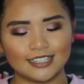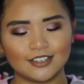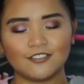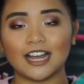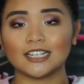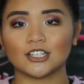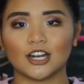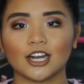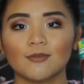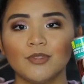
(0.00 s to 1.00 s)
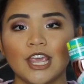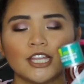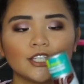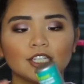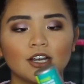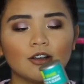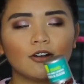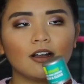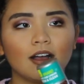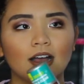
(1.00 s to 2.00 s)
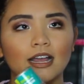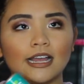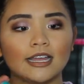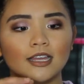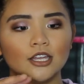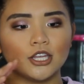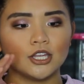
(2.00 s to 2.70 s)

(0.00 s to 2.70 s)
Divine Dark. So I